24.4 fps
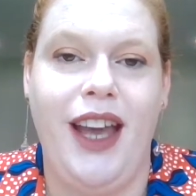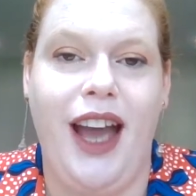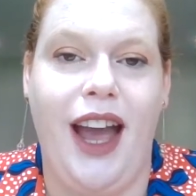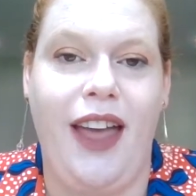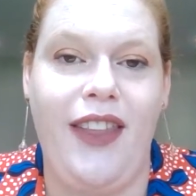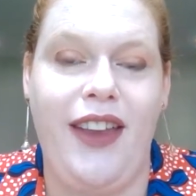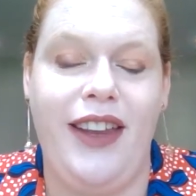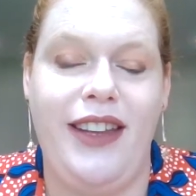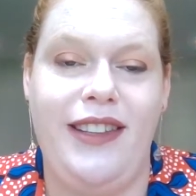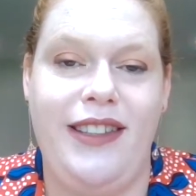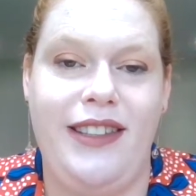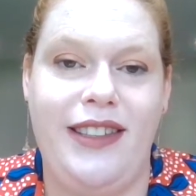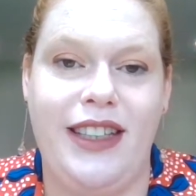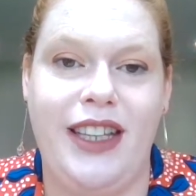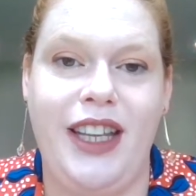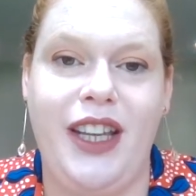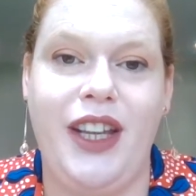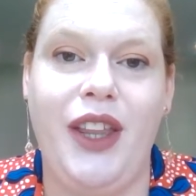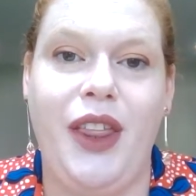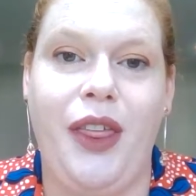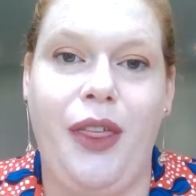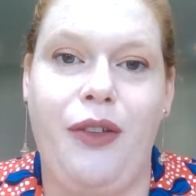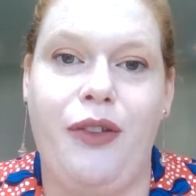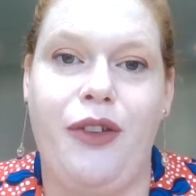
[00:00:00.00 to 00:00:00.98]
and then
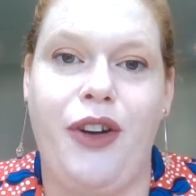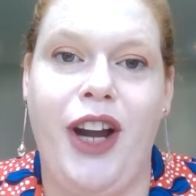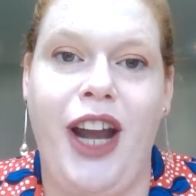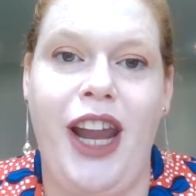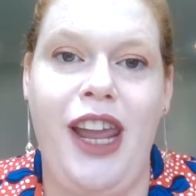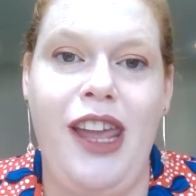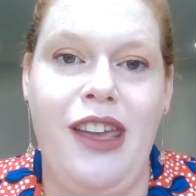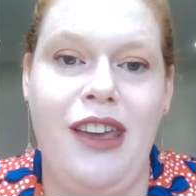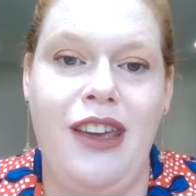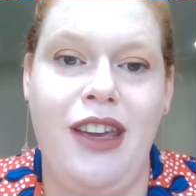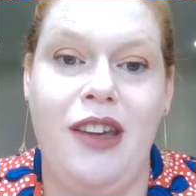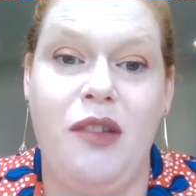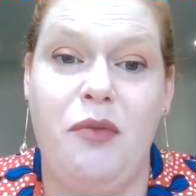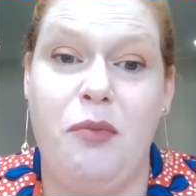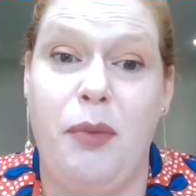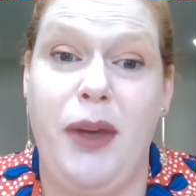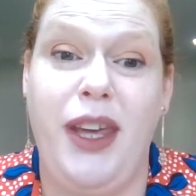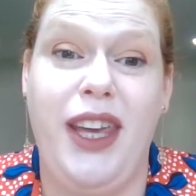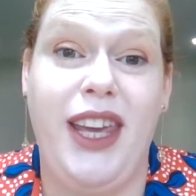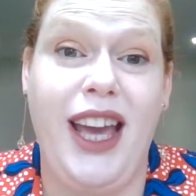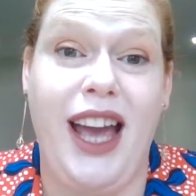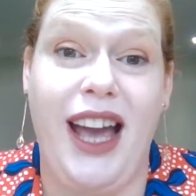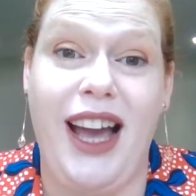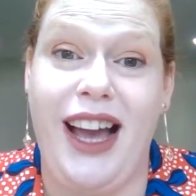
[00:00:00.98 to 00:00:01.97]
skill three,
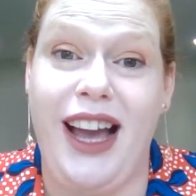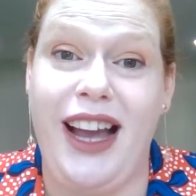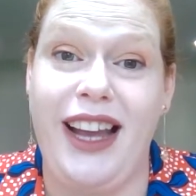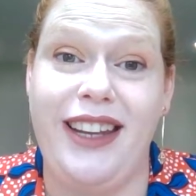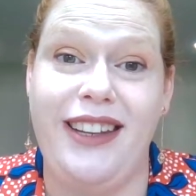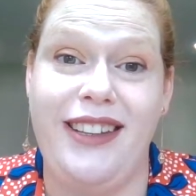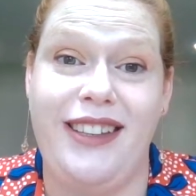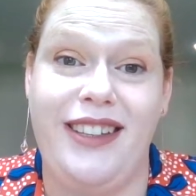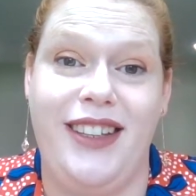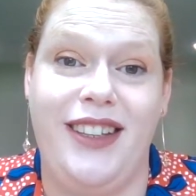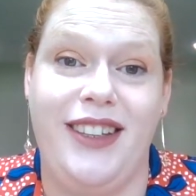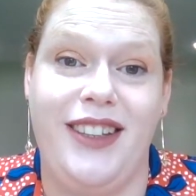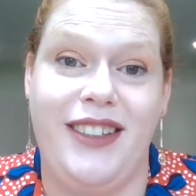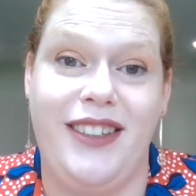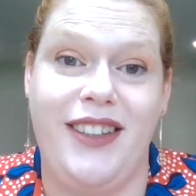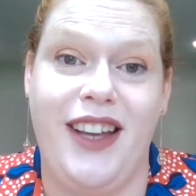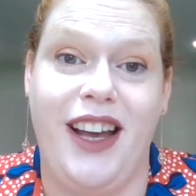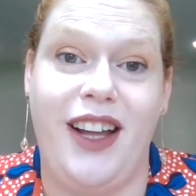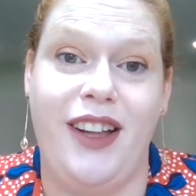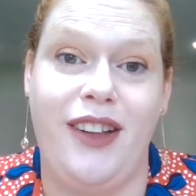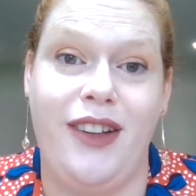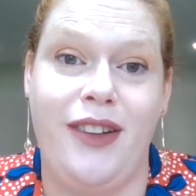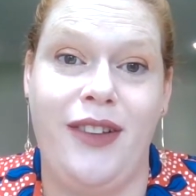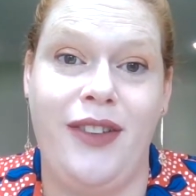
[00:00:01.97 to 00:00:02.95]
be kind to
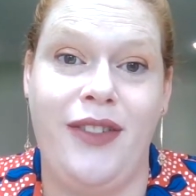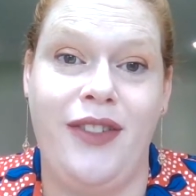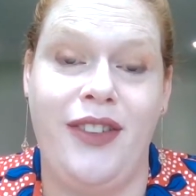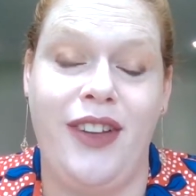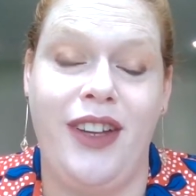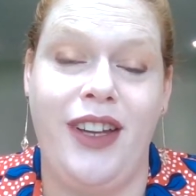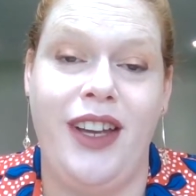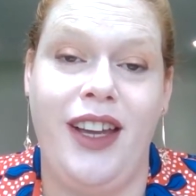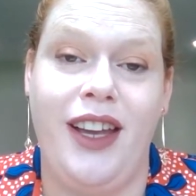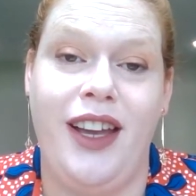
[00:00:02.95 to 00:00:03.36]
yourself.